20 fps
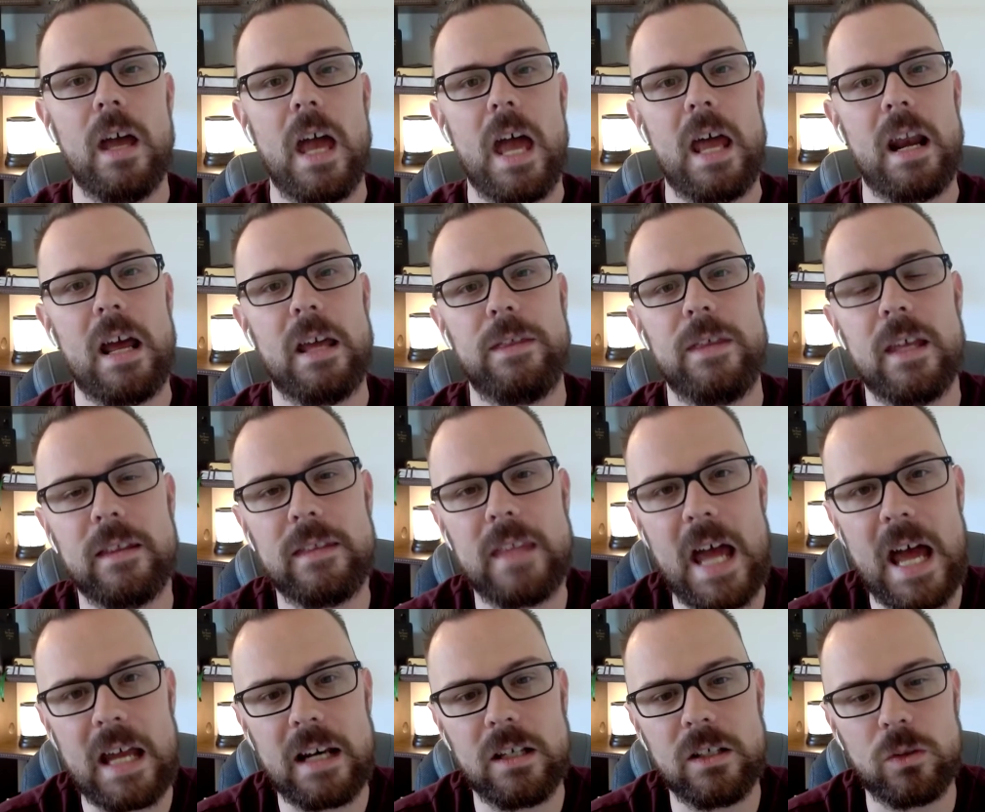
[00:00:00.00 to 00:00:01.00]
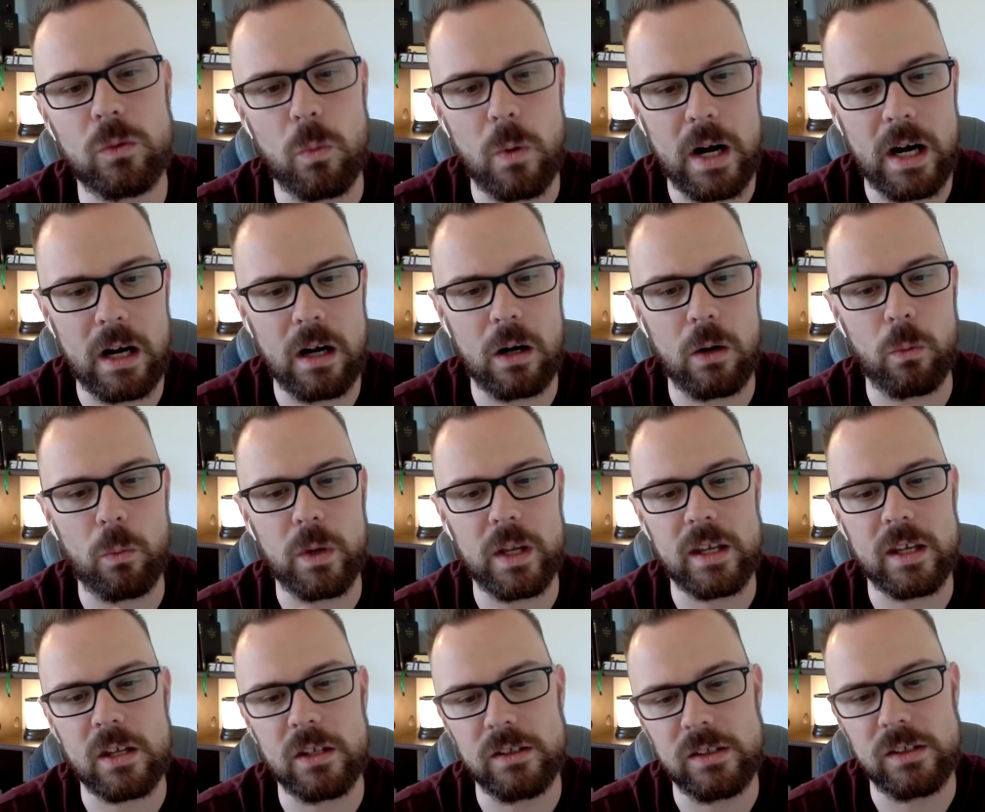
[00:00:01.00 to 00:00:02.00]
And I think that is where
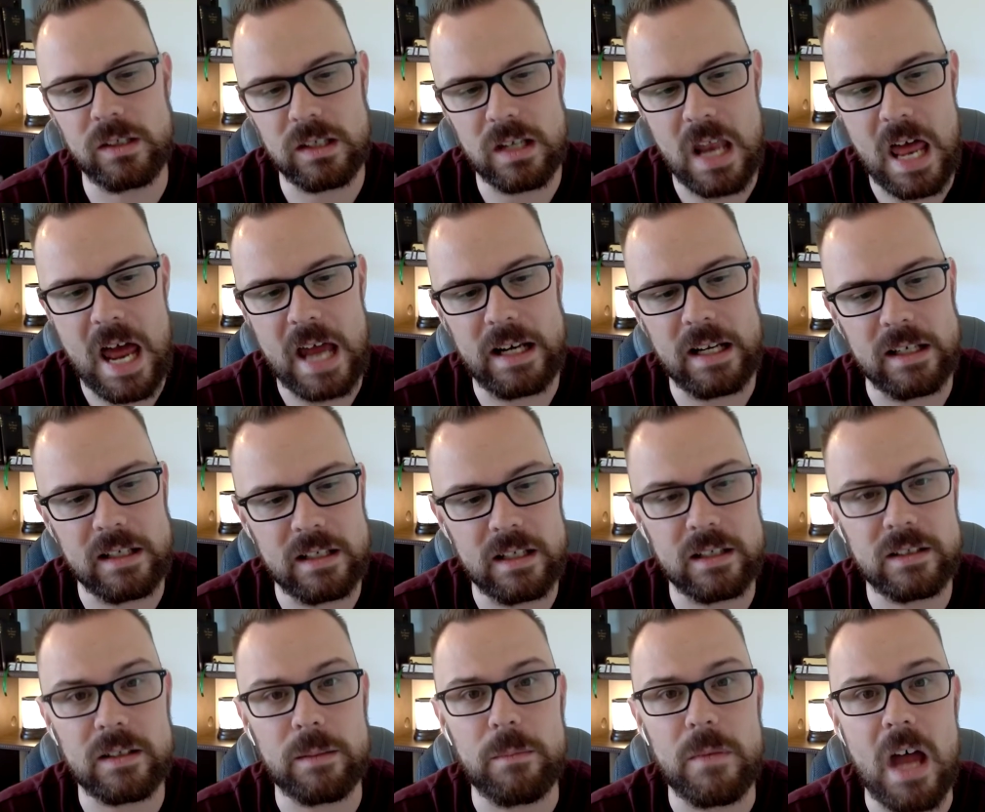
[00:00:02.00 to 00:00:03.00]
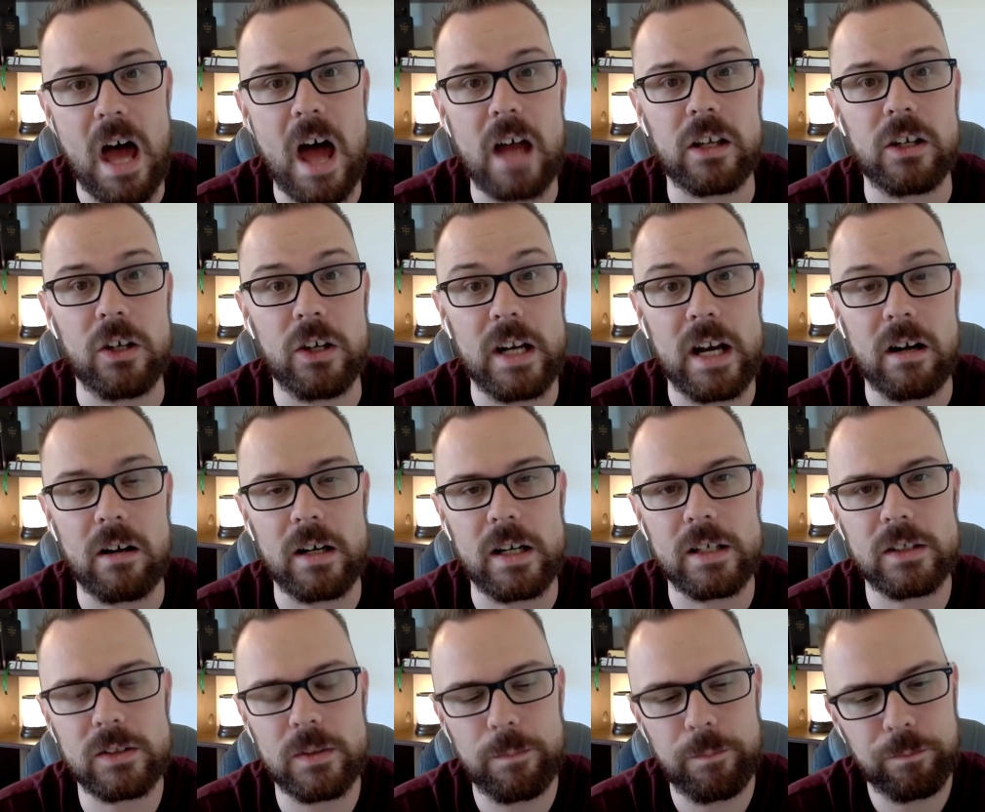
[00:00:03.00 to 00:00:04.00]
we could slide into some not good
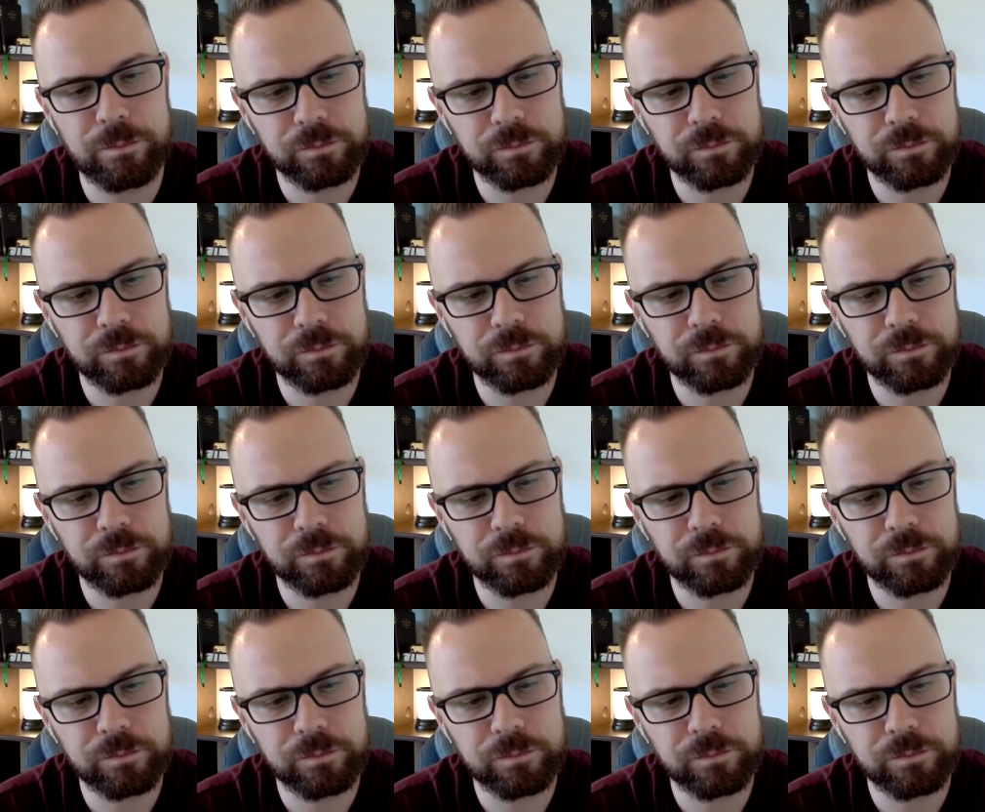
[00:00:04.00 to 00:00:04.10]
areas.